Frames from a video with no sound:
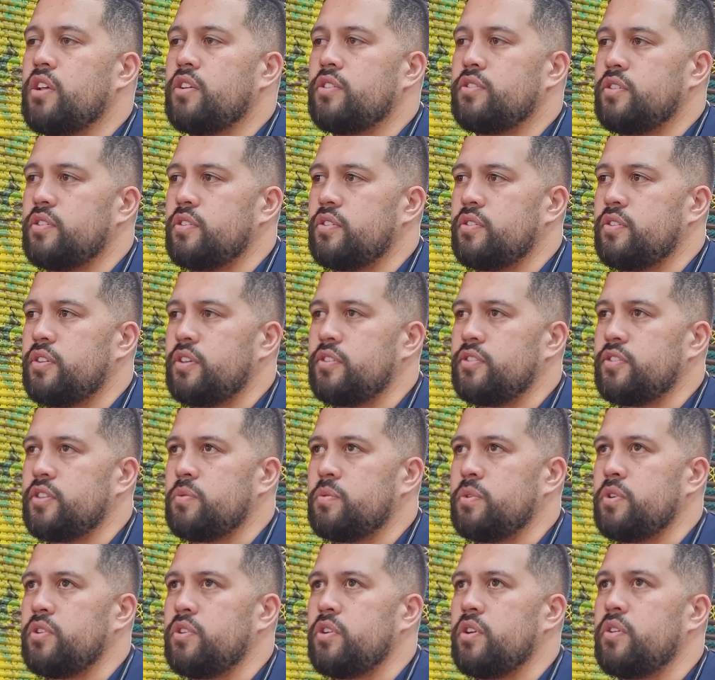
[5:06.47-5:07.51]
So the things that
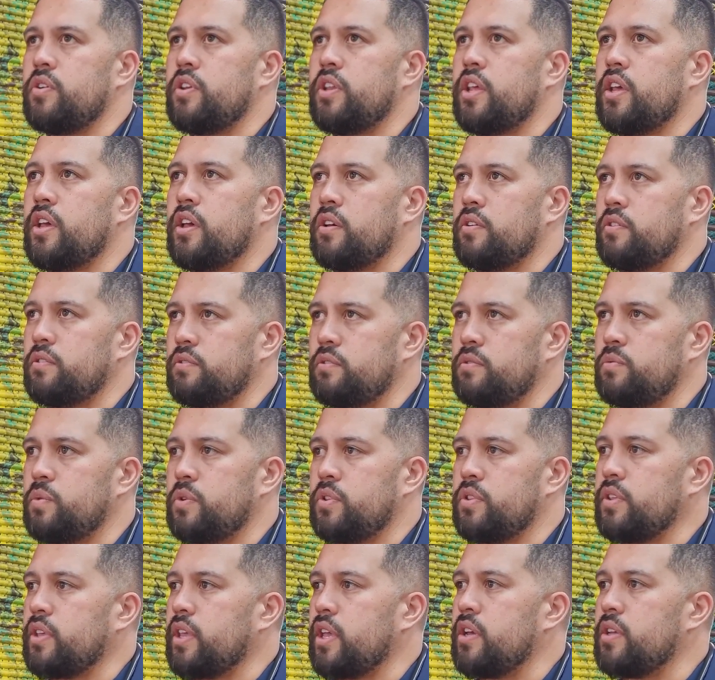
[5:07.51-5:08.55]
we know now
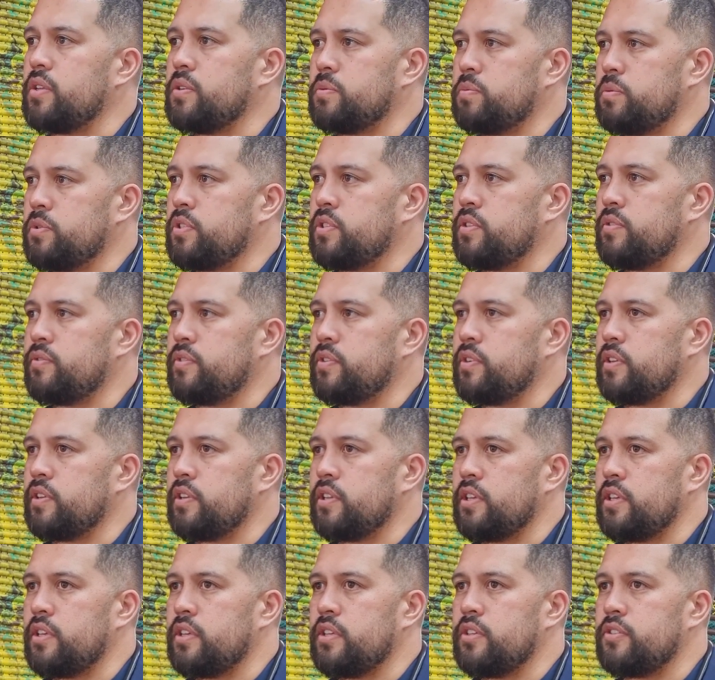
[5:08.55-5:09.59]
with gout
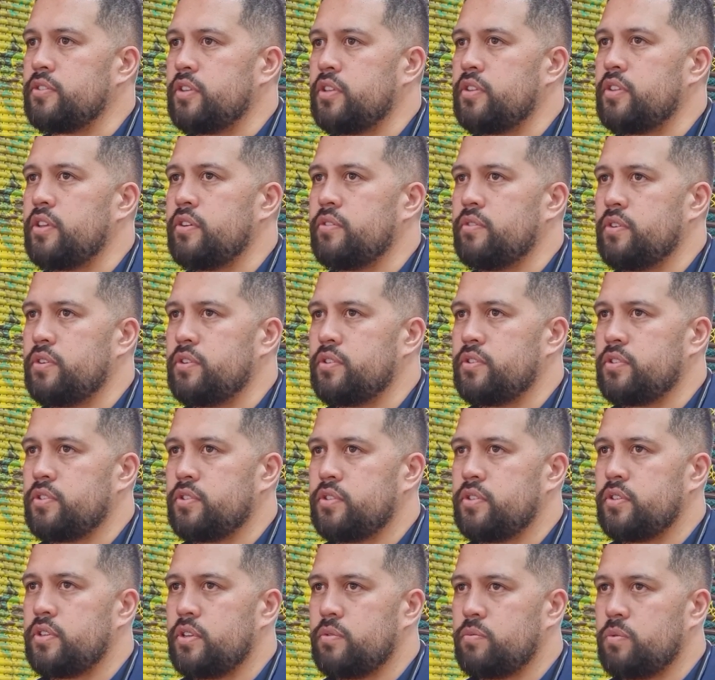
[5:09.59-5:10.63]
specifically is that there
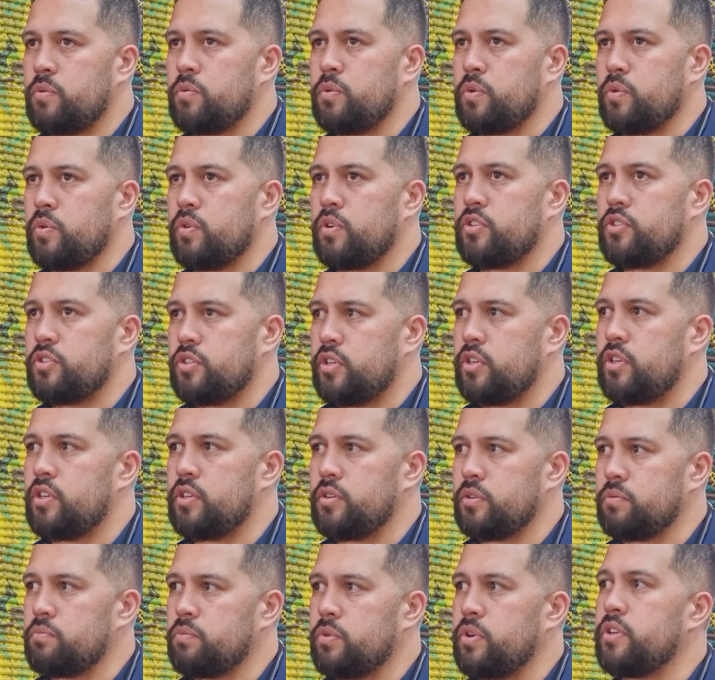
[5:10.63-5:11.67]
is what we call a
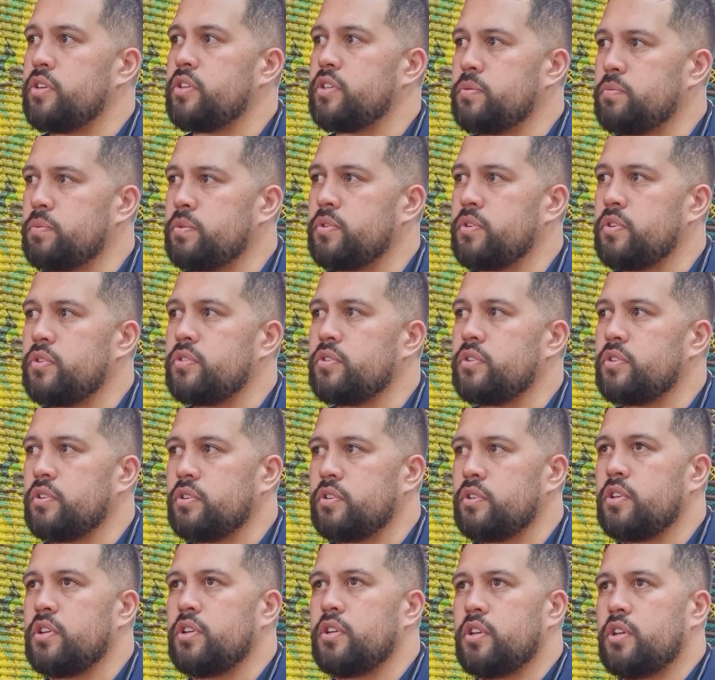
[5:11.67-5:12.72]
genetic
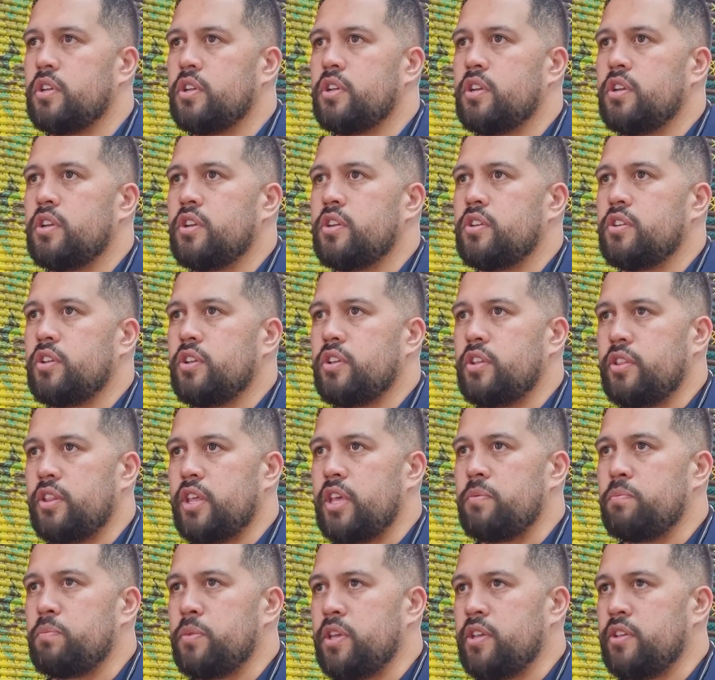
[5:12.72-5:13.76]
predisposition. And
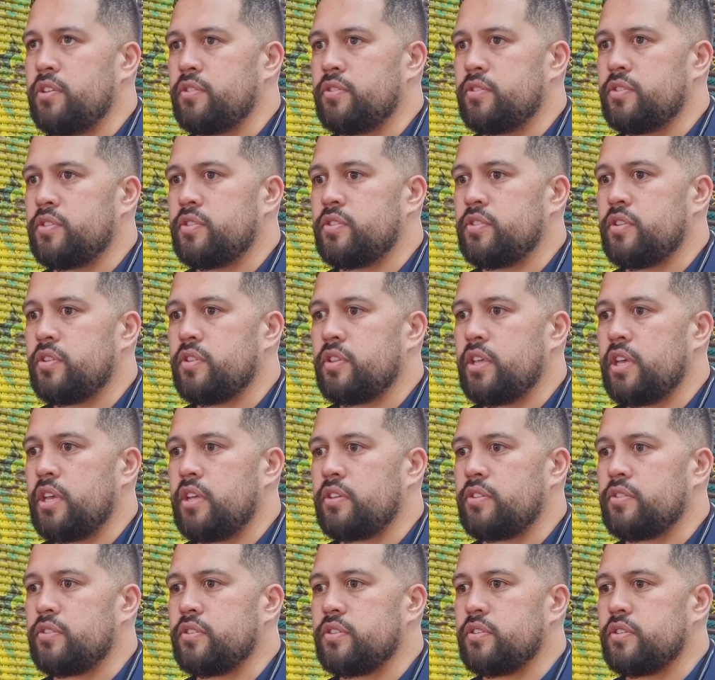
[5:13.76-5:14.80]
that means
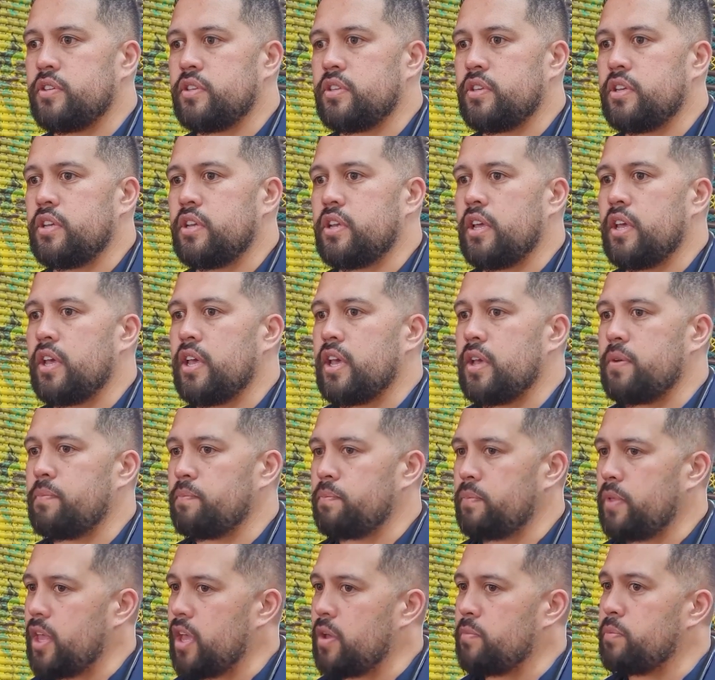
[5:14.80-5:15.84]
that
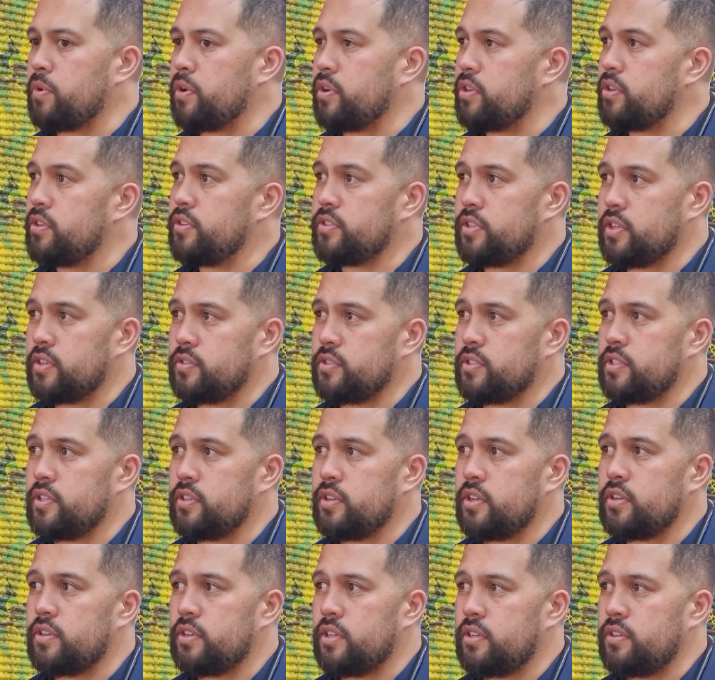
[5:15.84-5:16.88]
our bodies, our
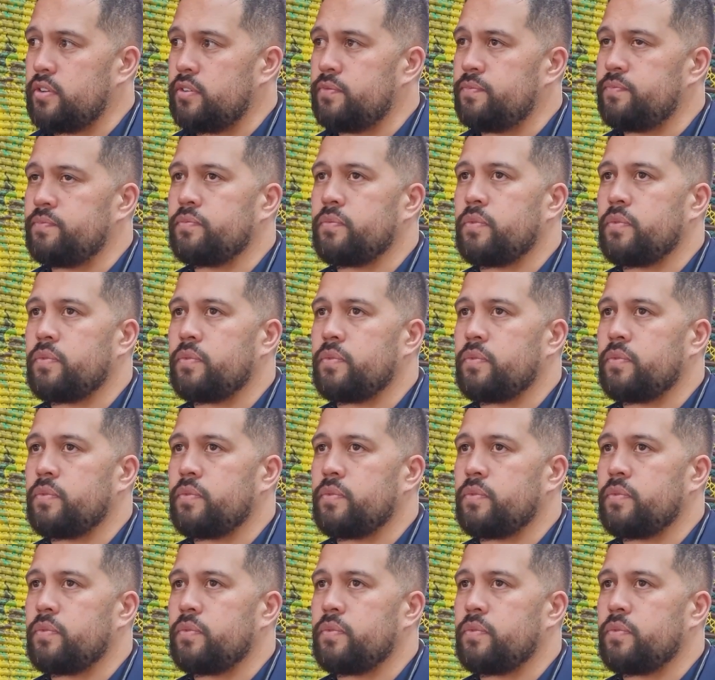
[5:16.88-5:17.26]
tinana,